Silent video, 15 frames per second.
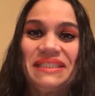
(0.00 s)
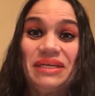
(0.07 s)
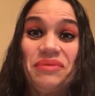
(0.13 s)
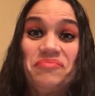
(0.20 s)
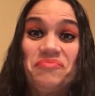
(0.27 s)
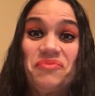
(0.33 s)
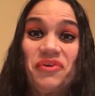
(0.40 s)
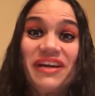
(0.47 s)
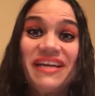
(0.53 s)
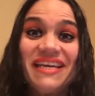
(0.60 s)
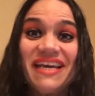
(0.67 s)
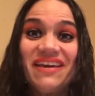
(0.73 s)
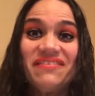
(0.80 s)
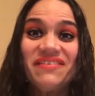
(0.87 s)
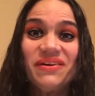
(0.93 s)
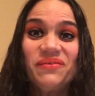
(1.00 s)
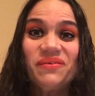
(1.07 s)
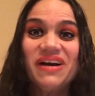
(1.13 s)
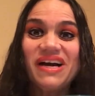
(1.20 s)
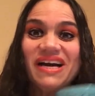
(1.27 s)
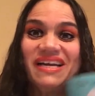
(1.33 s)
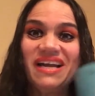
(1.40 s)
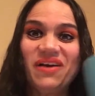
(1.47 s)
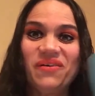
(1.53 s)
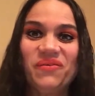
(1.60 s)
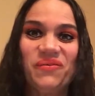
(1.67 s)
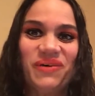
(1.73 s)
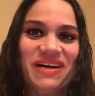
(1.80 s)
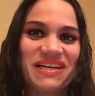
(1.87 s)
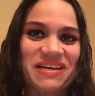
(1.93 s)
Good morning, everyone.
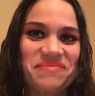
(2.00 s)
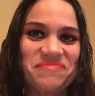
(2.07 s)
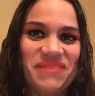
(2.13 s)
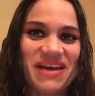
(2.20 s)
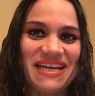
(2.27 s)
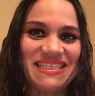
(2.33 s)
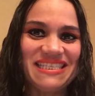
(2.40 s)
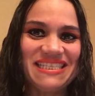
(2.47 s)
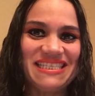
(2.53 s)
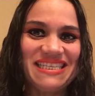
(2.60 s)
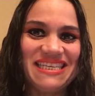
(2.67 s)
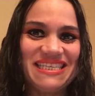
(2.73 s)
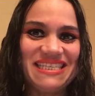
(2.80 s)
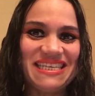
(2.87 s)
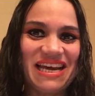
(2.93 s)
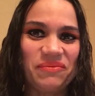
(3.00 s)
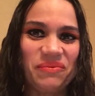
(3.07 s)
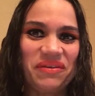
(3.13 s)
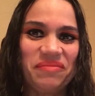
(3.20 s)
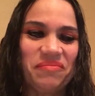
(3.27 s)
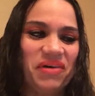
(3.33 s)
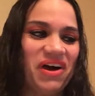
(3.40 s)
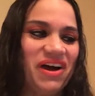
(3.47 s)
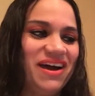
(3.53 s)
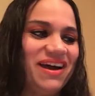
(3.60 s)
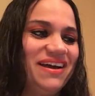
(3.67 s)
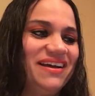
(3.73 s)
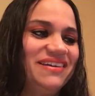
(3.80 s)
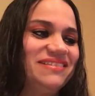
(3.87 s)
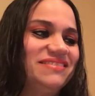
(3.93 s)
Welcome back to Tea Time with
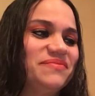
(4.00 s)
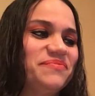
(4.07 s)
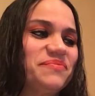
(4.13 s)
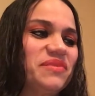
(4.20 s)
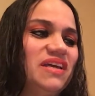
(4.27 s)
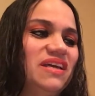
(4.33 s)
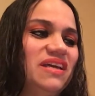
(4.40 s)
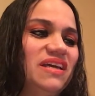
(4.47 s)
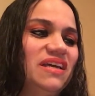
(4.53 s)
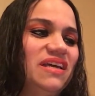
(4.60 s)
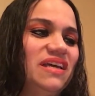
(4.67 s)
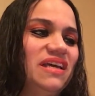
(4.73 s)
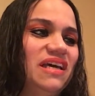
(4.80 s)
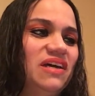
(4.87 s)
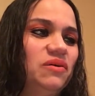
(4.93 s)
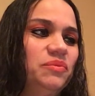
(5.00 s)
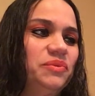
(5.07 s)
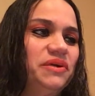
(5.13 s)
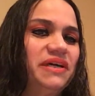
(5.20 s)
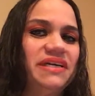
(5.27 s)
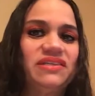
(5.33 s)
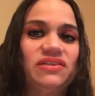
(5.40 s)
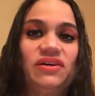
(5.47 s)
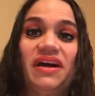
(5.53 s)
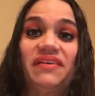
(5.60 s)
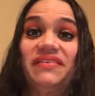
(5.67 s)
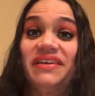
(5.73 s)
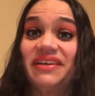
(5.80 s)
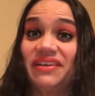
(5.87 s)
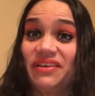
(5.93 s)
Mon. I hope you guys are
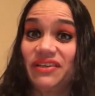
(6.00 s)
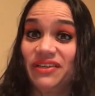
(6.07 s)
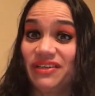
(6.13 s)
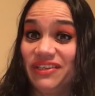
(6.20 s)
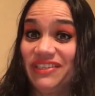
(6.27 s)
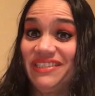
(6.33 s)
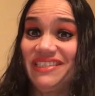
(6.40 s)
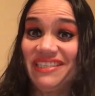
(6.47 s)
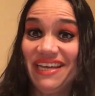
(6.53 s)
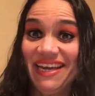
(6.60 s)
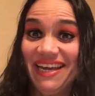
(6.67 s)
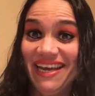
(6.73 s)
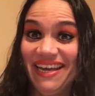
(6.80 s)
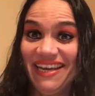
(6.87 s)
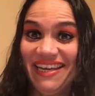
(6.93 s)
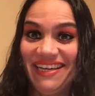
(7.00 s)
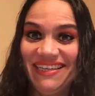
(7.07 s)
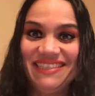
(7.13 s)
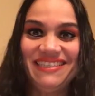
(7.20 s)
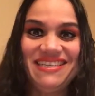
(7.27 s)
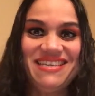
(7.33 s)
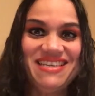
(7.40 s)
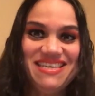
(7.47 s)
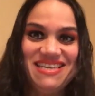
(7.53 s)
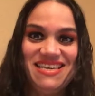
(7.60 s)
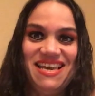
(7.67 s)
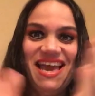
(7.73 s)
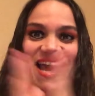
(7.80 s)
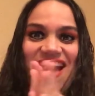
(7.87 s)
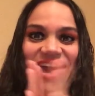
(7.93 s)
having a good day.
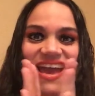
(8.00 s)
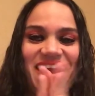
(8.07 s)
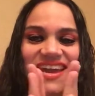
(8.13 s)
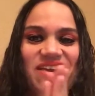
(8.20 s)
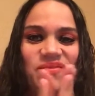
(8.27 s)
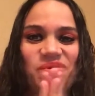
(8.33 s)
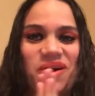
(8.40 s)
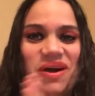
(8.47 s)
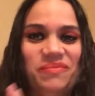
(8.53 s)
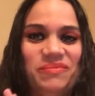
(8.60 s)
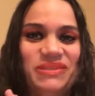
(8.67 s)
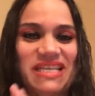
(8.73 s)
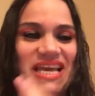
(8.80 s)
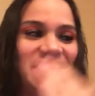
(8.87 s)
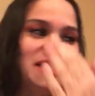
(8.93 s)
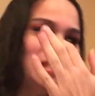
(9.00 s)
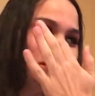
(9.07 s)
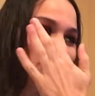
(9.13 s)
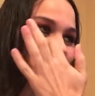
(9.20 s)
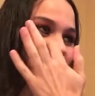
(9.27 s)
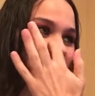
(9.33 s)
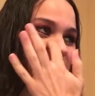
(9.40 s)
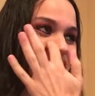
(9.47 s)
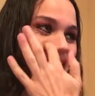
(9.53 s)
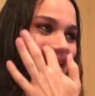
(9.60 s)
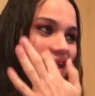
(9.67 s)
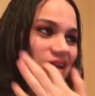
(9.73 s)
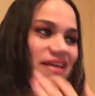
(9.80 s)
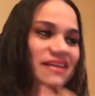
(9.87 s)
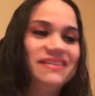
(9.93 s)
Yay! We're almost getting to the
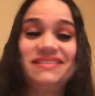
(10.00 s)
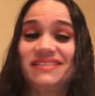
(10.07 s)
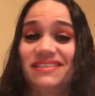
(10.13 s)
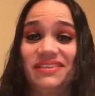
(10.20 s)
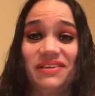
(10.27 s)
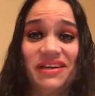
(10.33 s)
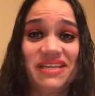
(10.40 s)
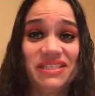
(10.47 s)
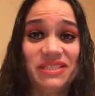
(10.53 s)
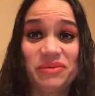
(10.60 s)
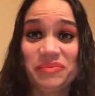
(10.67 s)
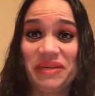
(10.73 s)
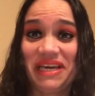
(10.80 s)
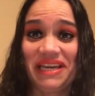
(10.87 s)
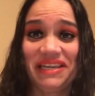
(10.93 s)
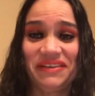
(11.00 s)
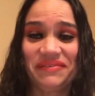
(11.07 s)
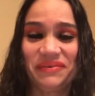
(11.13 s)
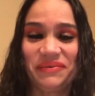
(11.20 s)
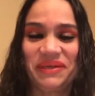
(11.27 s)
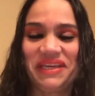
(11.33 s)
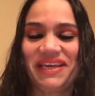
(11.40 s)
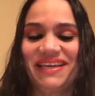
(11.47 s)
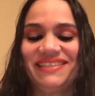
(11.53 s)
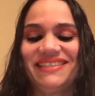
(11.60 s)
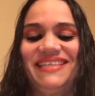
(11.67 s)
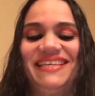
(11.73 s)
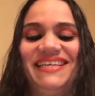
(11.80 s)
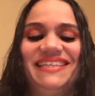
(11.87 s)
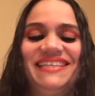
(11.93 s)
weekend. You guys know me, I love the weekend.